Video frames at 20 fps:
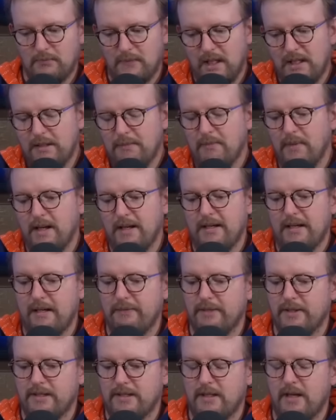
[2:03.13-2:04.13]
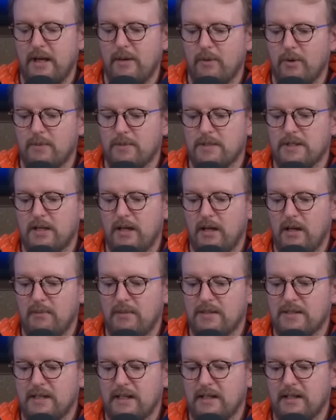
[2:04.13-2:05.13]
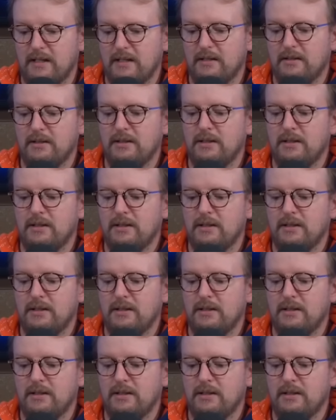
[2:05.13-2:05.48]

I didn't mind having a Skywarp Skaab as like a